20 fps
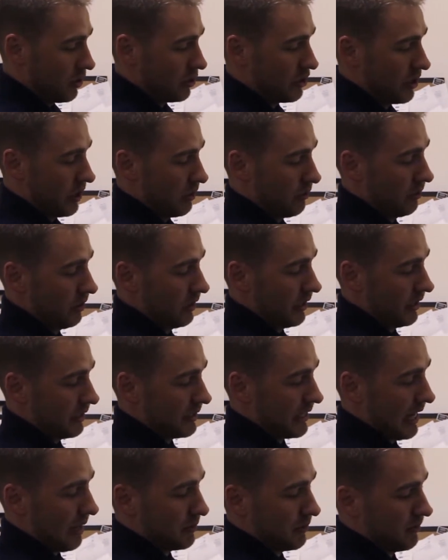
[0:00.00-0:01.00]
Generally,
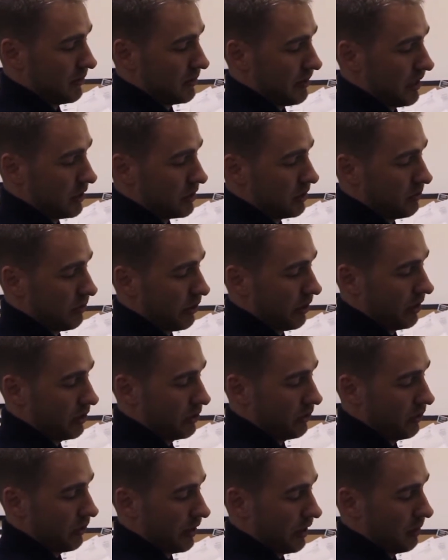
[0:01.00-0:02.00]
the types of inspections we're gonna
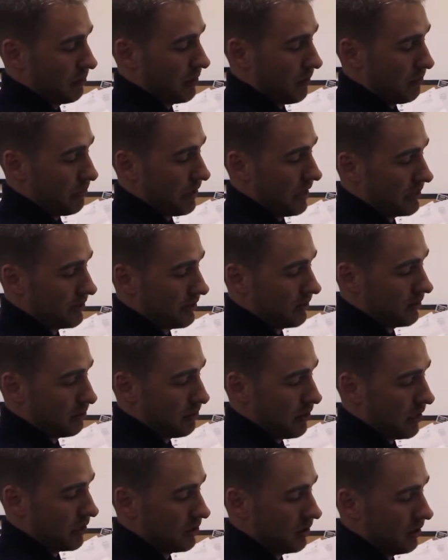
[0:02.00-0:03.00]
do are gonna be a pest
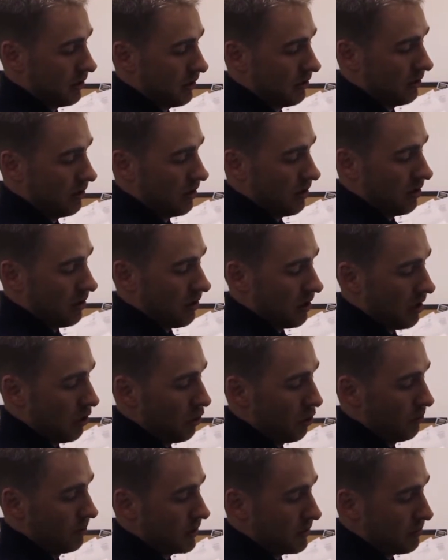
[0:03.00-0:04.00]
inspection, a
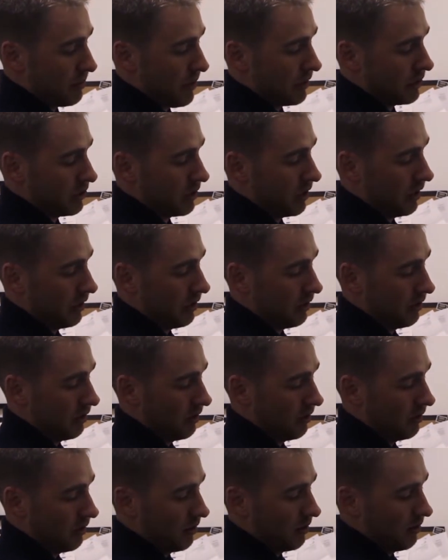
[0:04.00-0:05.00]
home inspection,
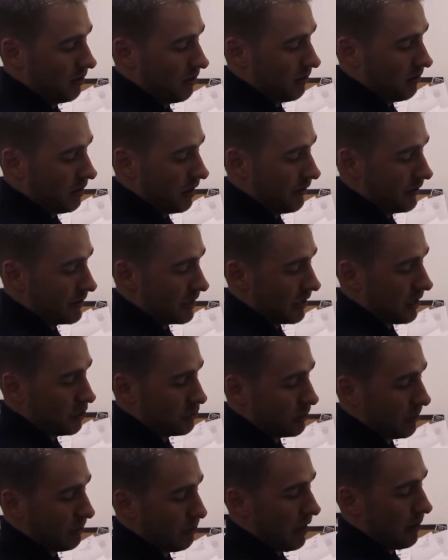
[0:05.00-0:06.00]
if it's a
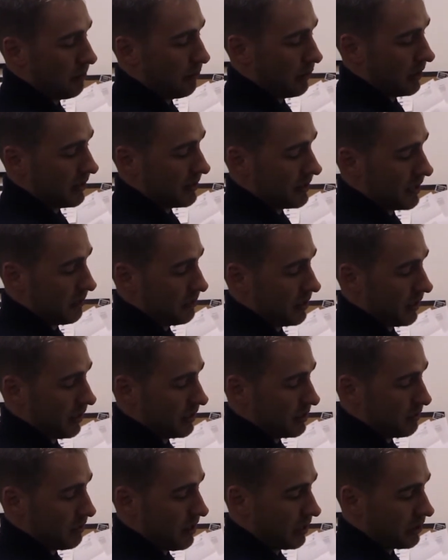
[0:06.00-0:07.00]
country property, a septic
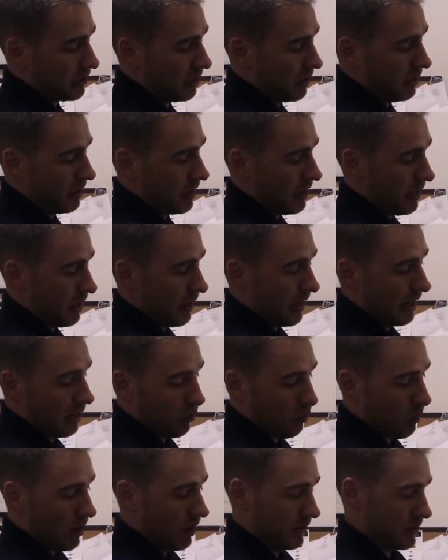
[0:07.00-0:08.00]
inspection, and
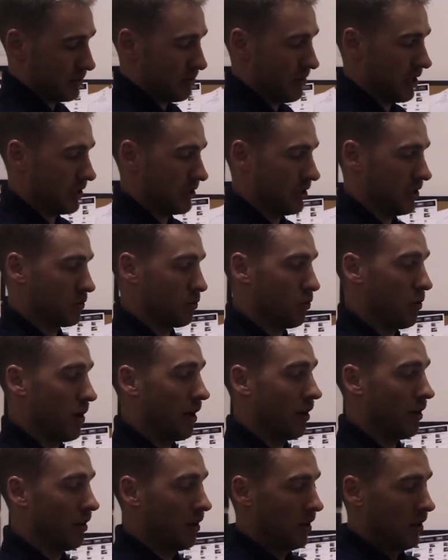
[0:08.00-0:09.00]
a well inspection as
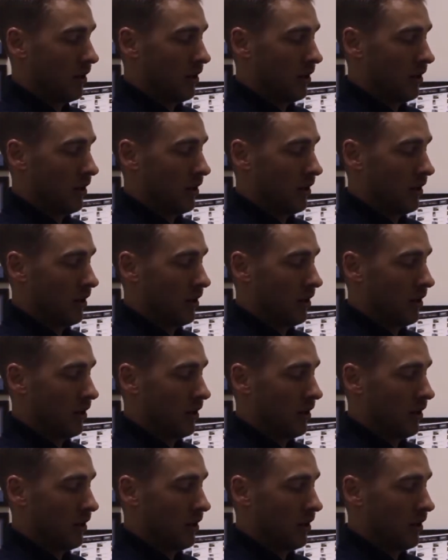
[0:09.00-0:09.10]
well.